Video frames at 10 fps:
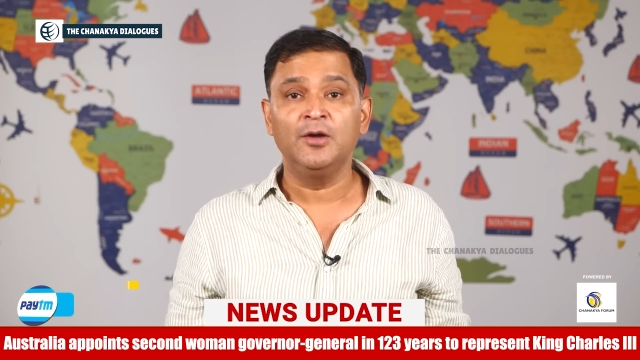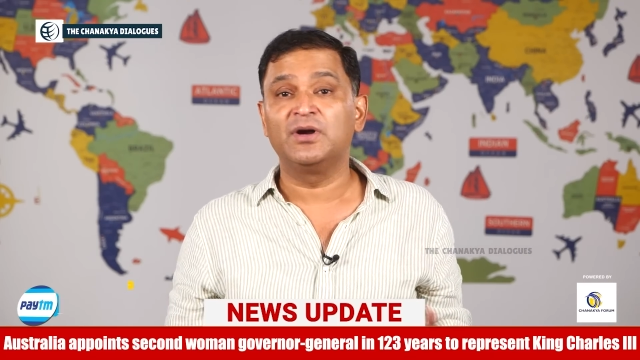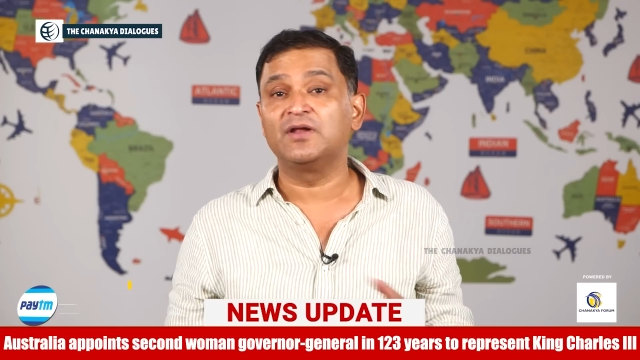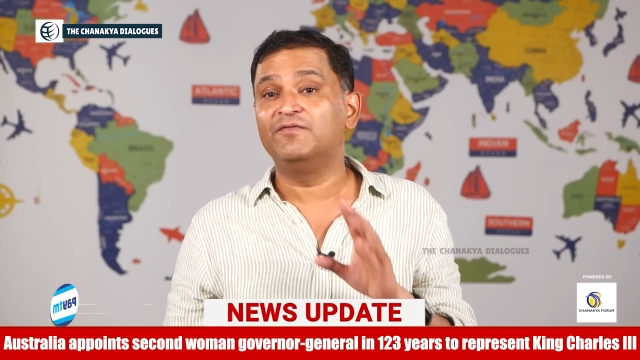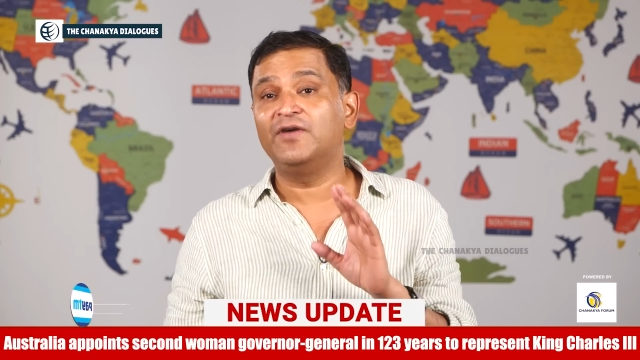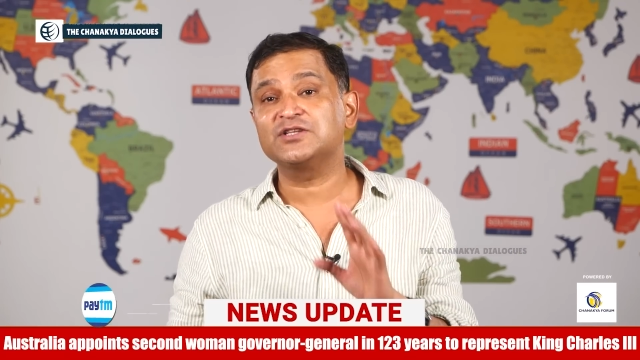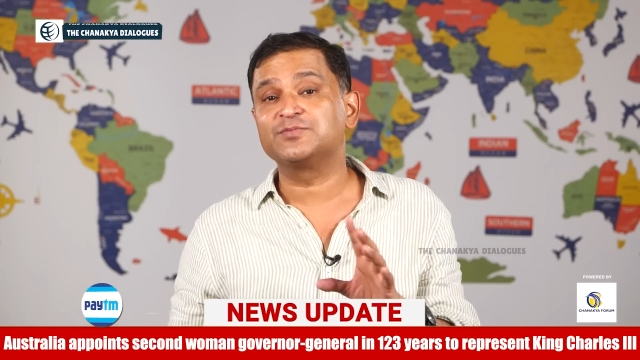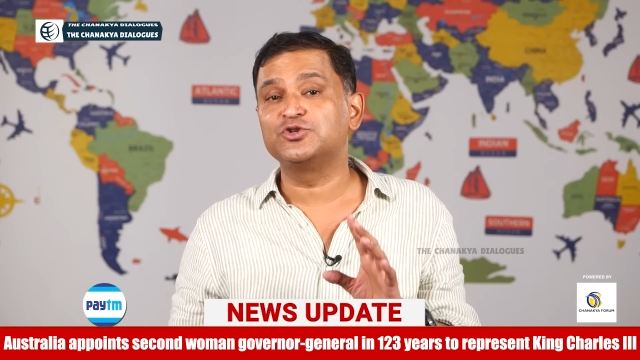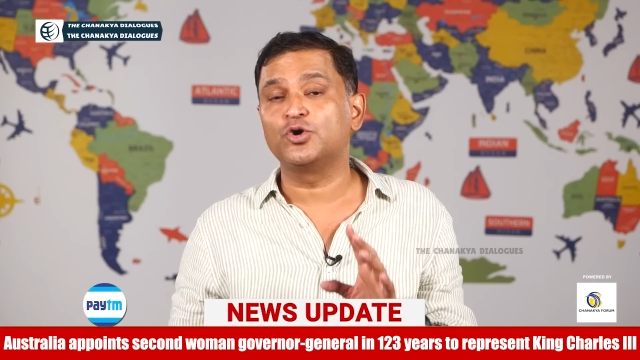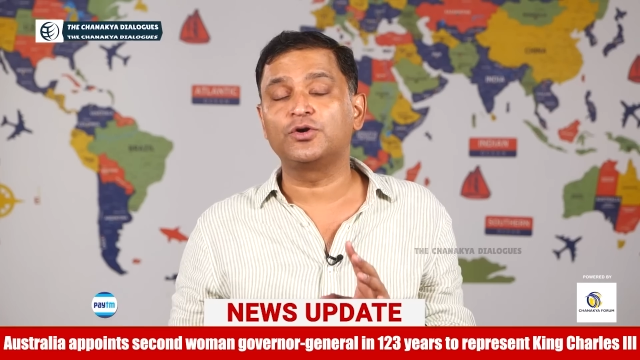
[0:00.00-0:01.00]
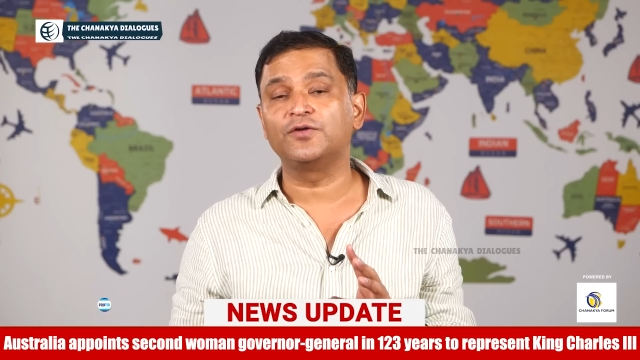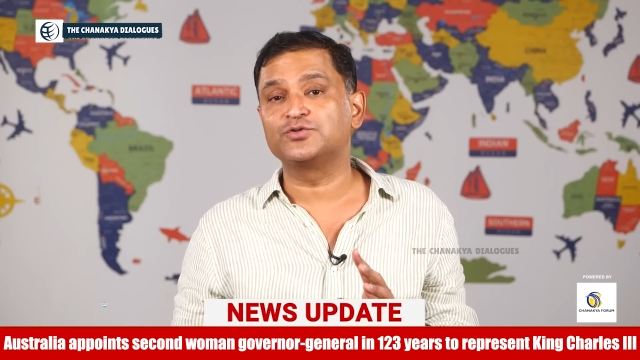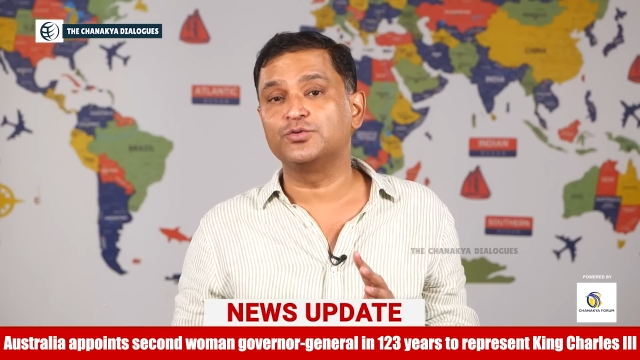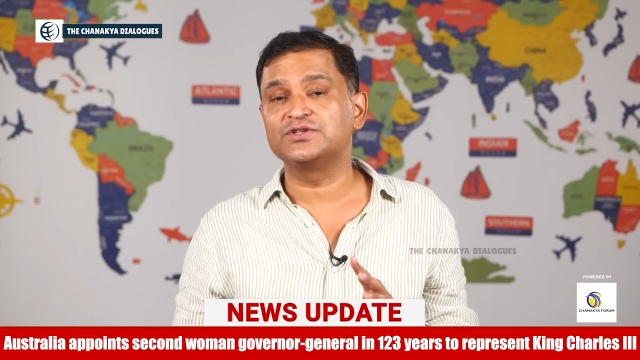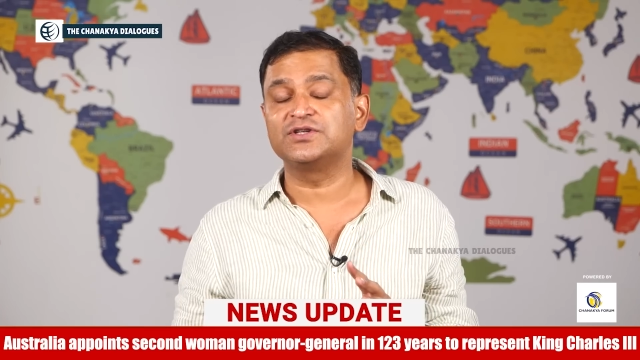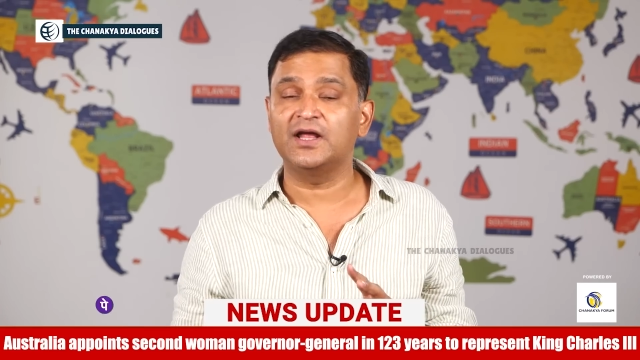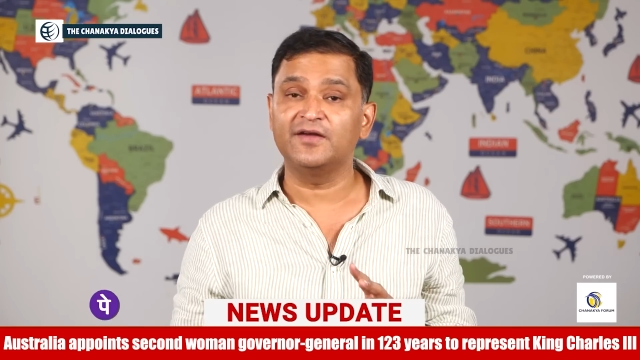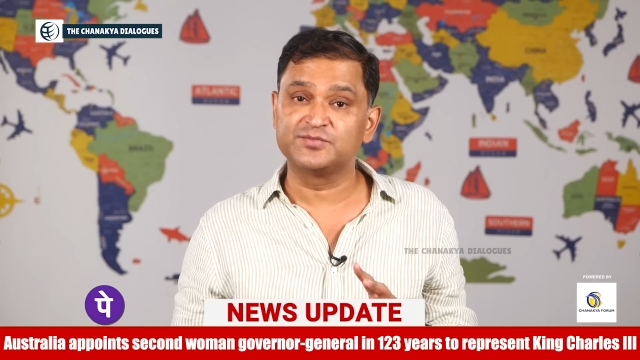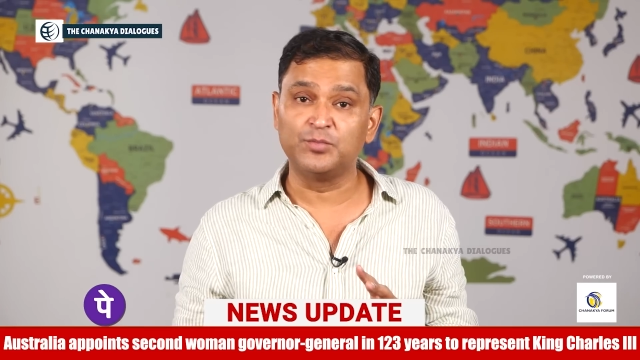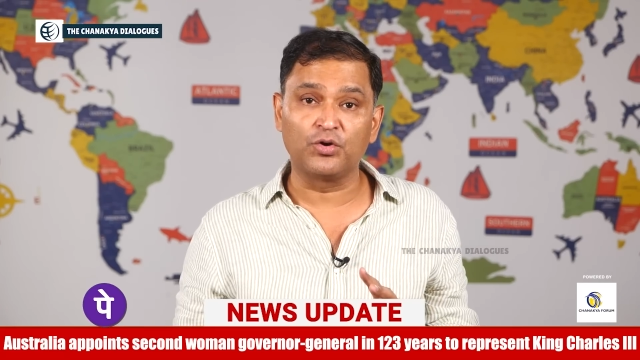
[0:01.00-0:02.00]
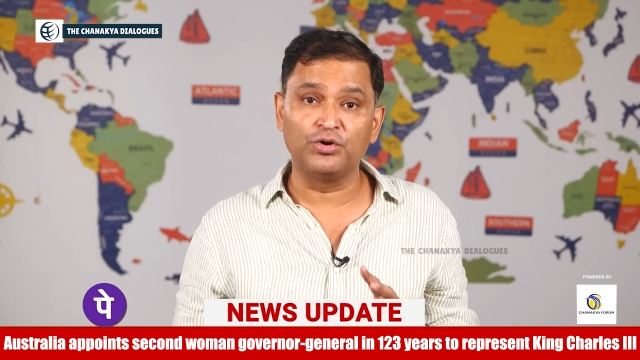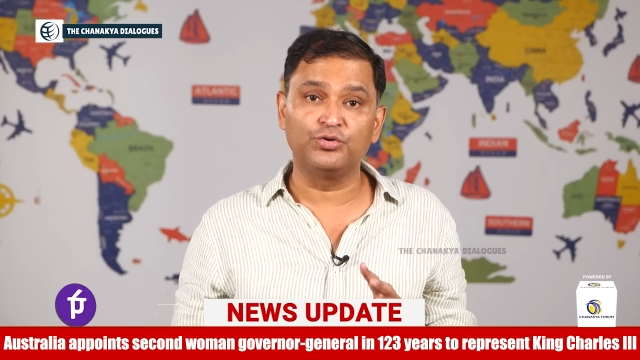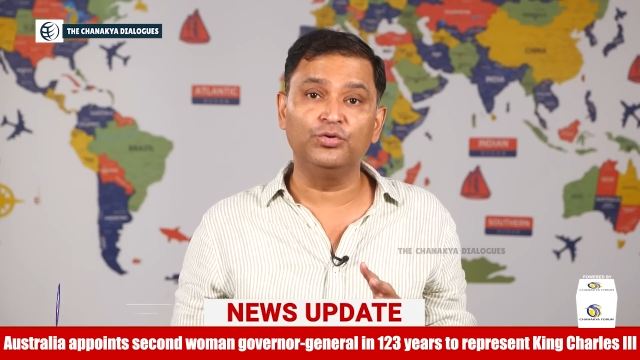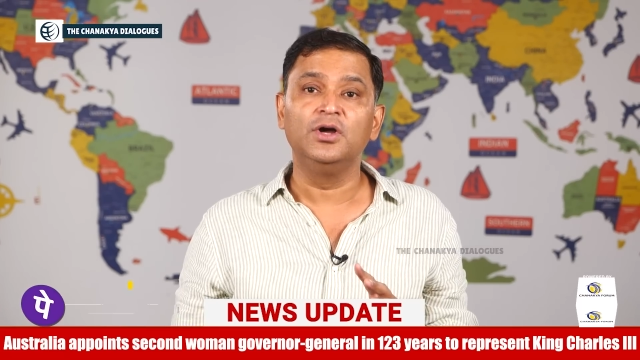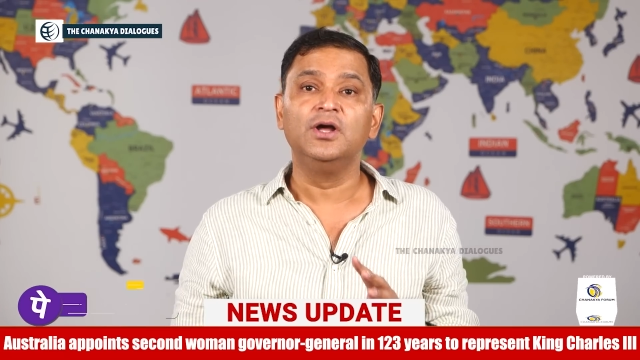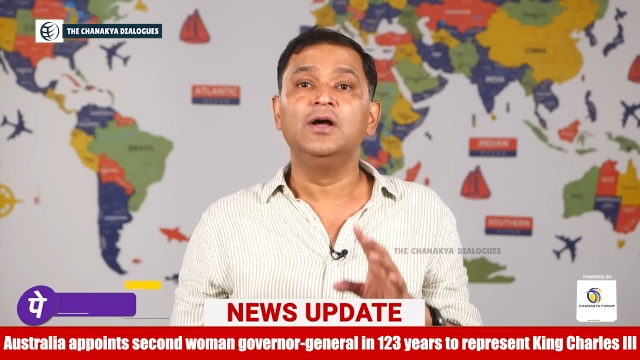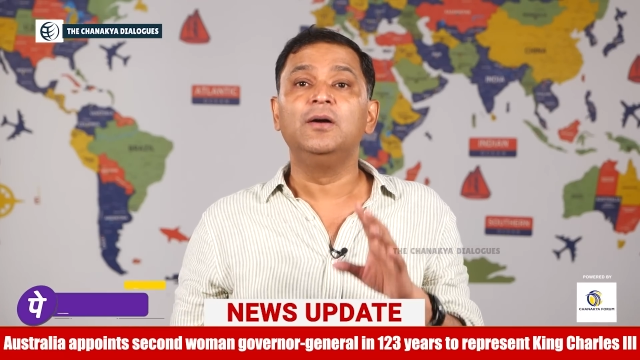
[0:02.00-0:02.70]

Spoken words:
but a vast majority of students that I have spoken to